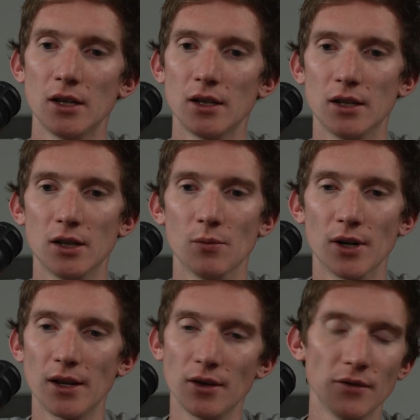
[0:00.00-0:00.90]

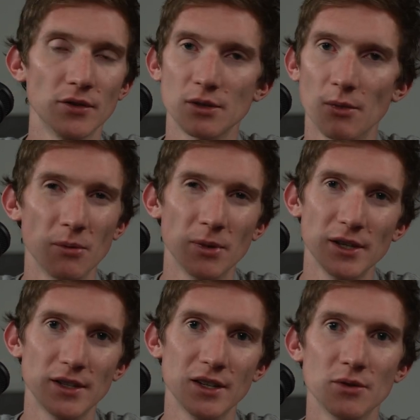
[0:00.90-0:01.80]
when I lived in some other
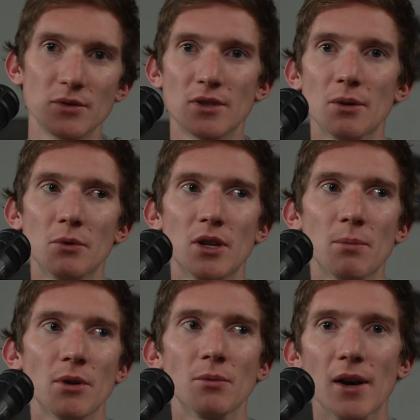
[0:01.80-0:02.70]
places, we
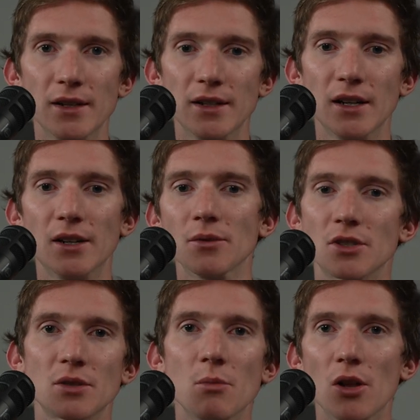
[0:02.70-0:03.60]
typically rented, and it was
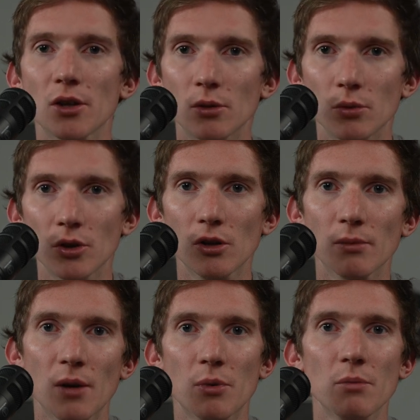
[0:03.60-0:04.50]
a small little room,
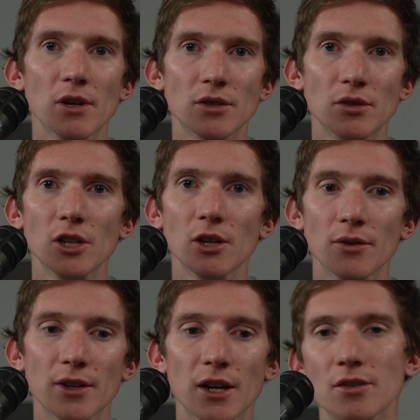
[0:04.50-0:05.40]
and I put my studio
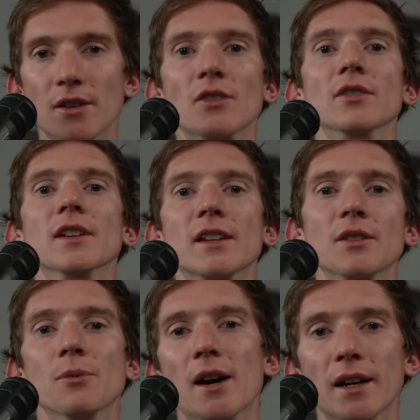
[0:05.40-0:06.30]
in there. So I have to use like
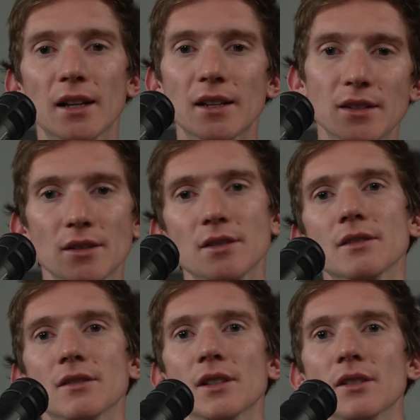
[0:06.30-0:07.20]
these wide lenses
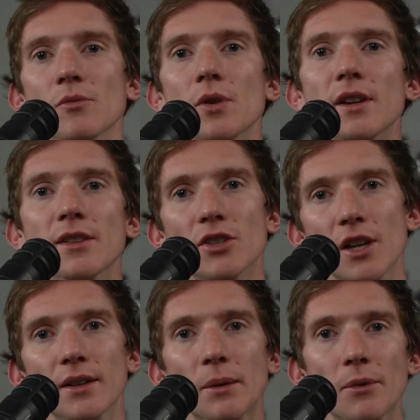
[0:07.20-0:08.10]
and wouldn't get the
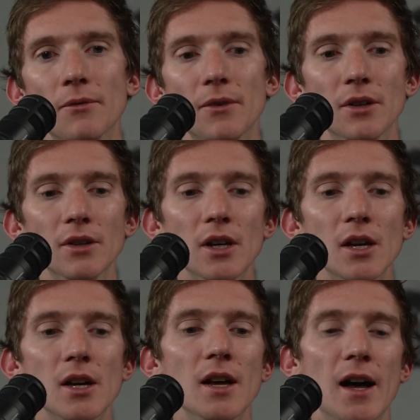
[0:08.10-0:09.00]
shallow depth of field.
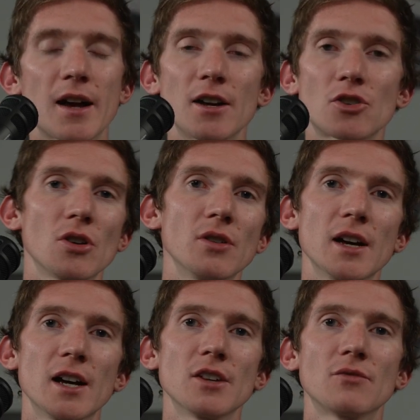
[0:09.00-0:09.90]
I'll kind of show you
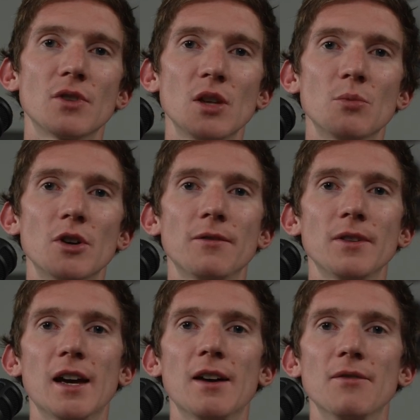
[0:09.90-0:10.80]
guys really
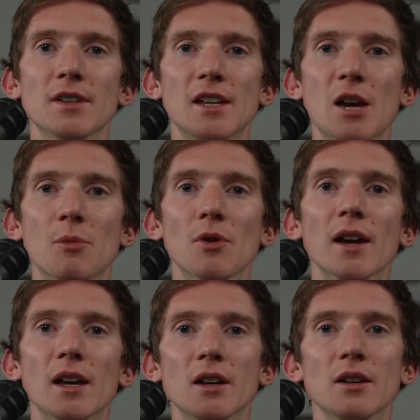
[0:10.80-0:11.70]
briefly. I have this camera right
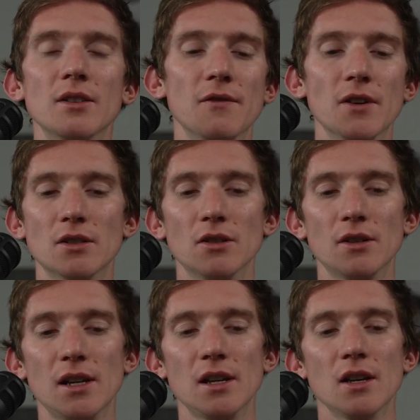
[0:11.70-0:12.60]
here, the
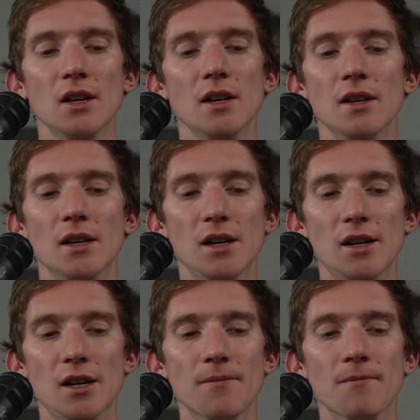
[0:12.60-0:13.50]

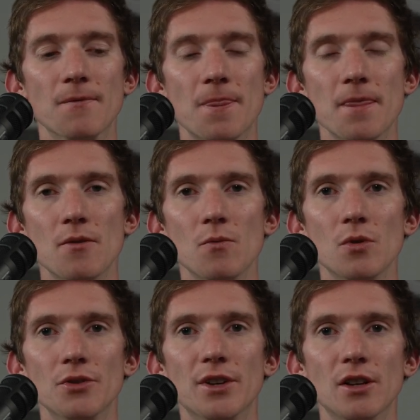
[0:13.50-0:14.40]
FX30.
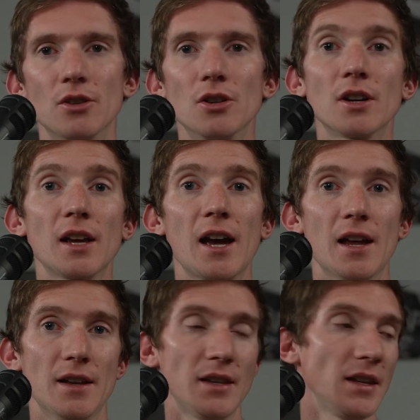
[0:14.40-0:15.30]
We'll take a look at